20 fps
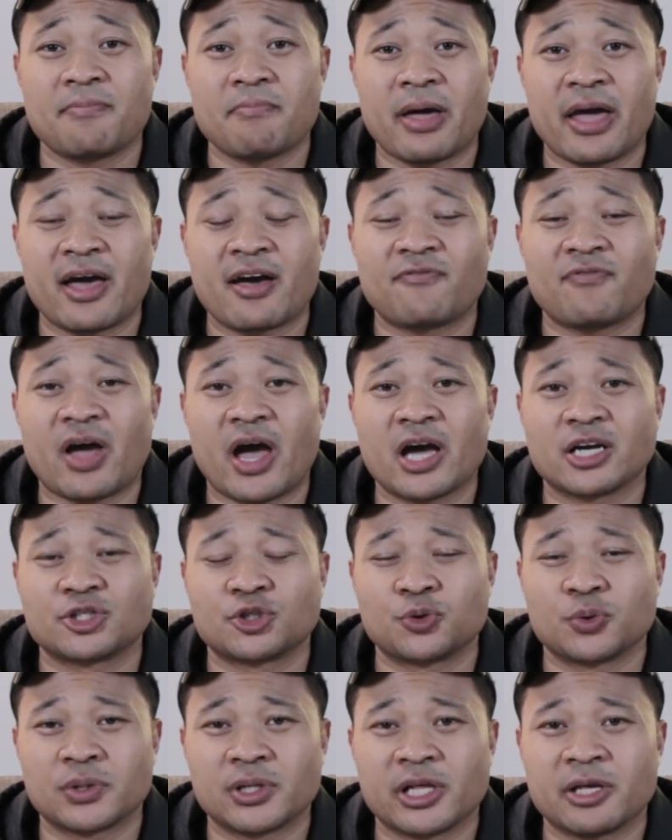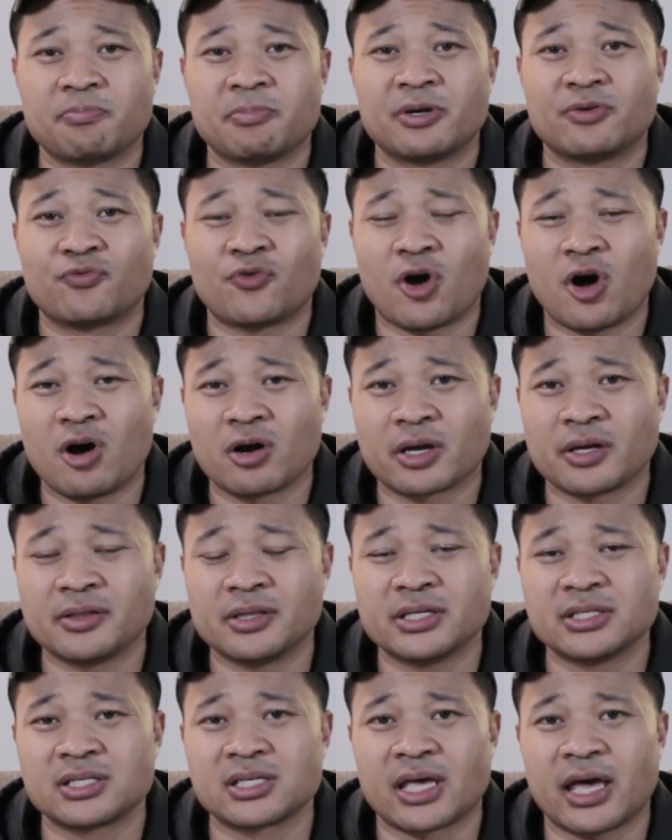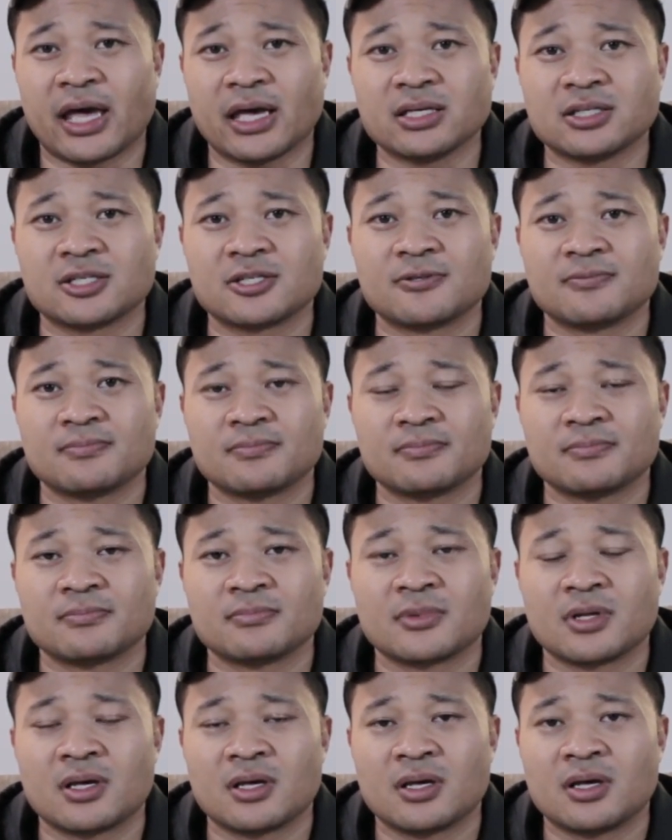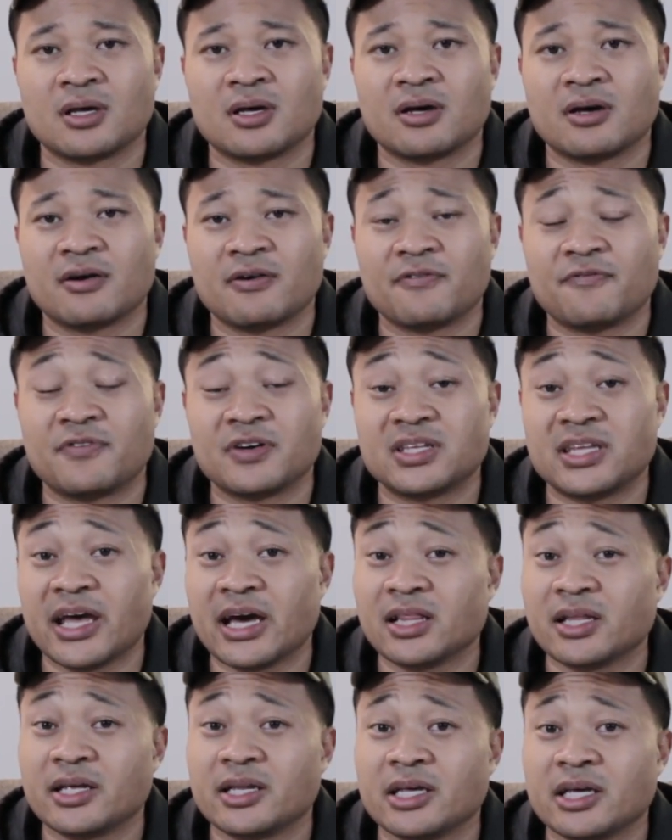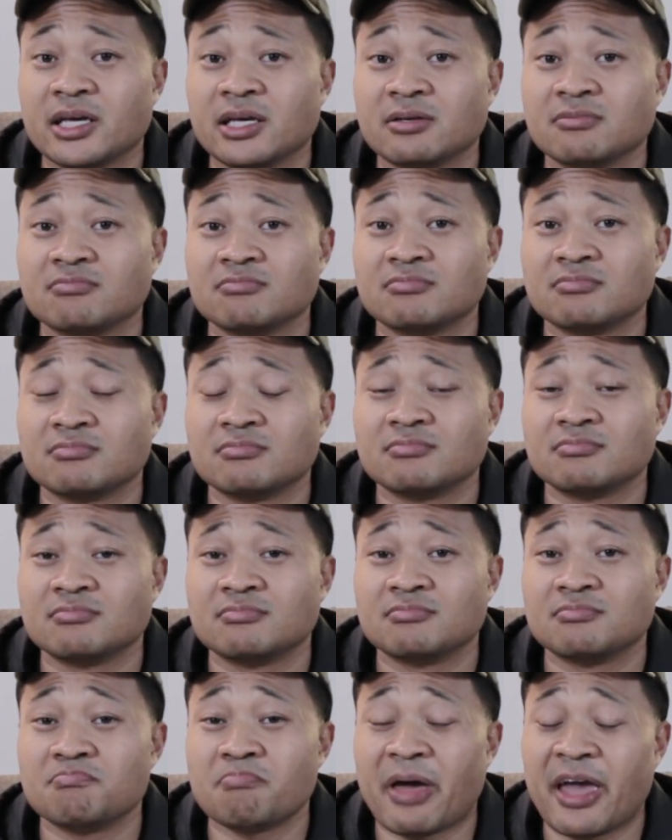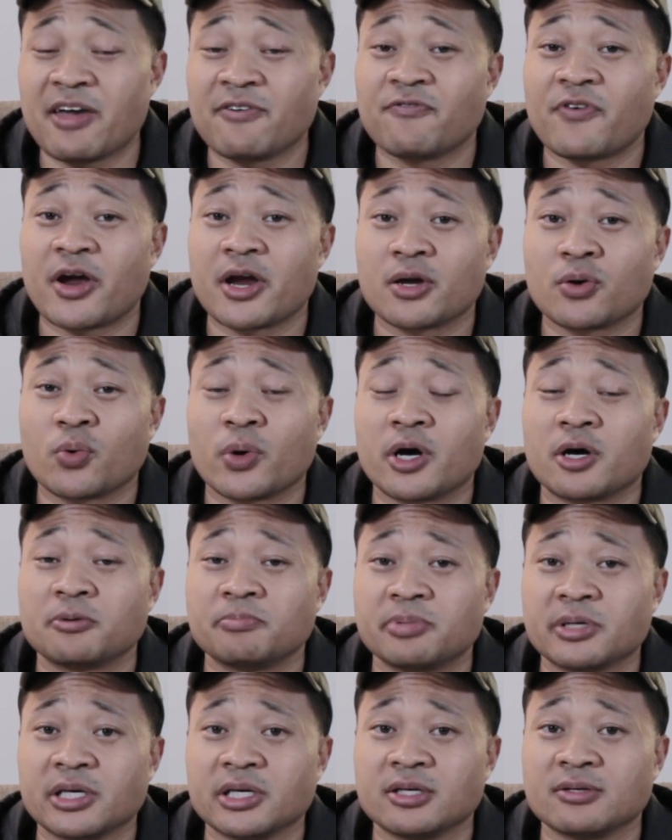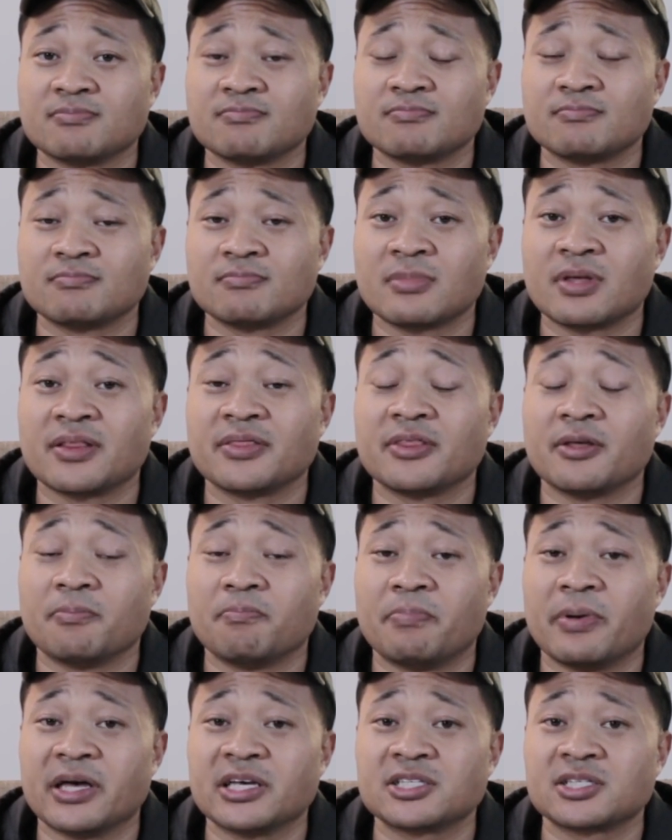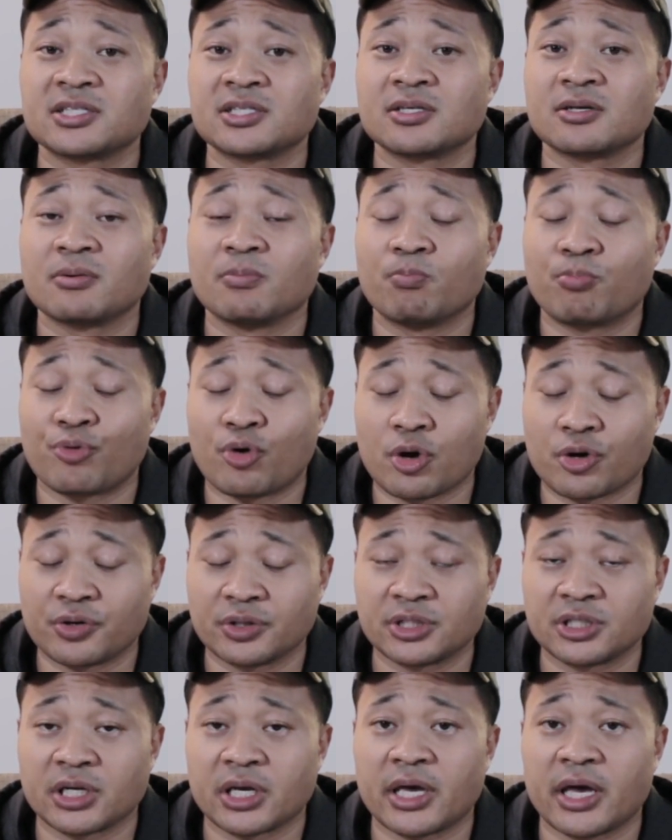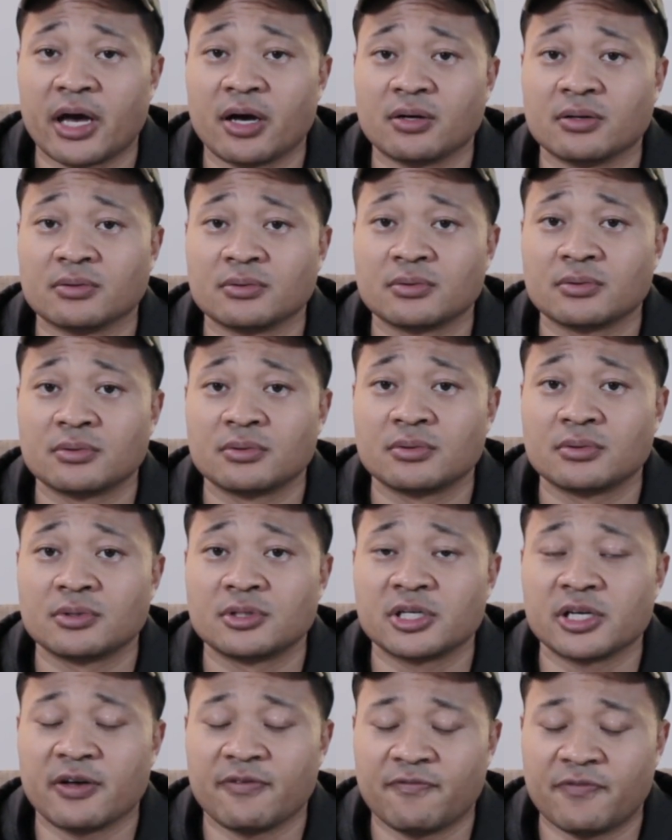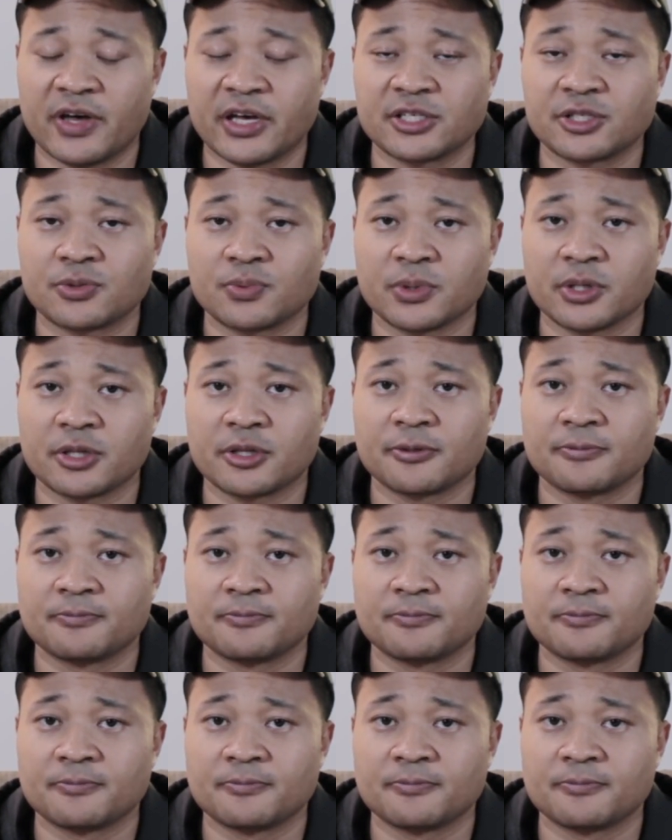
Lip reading: may have actually been wrong in this case. Fidelity may very well be the best brokerage account to invest with.